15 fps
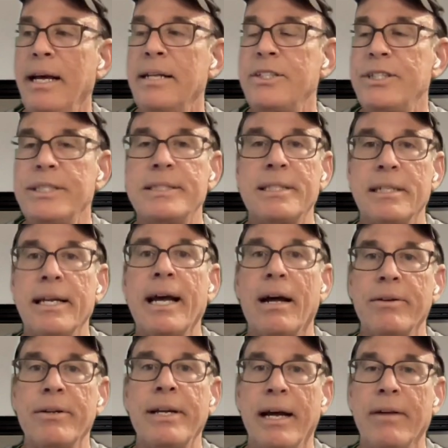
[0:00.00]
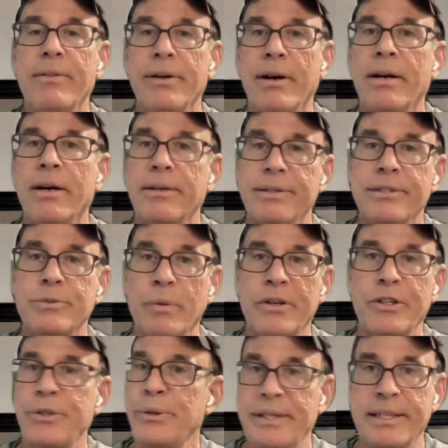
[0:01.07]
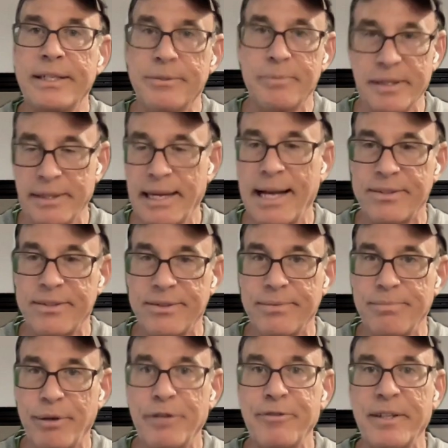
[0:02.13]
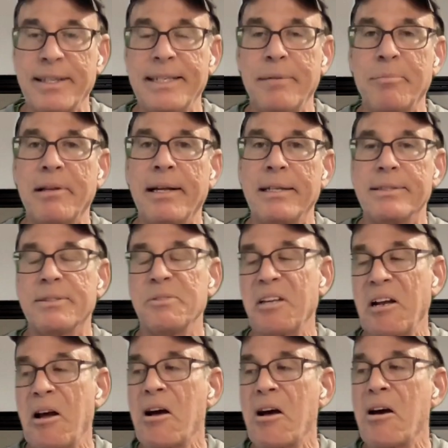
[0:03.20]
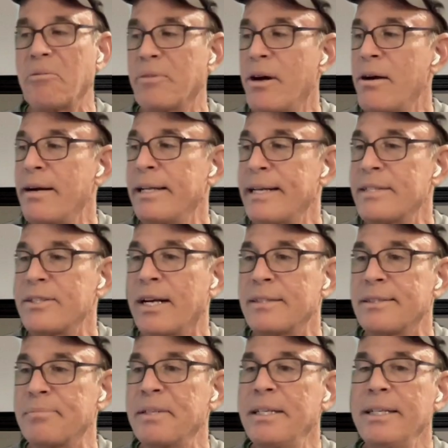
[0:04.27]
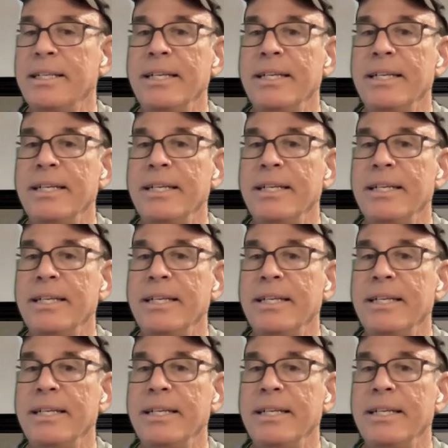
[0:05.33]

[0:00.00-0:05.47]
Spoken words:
And she said, yeah, there's one or two things, but that's perfectly in place. I was like, oh, all right, that's awesome.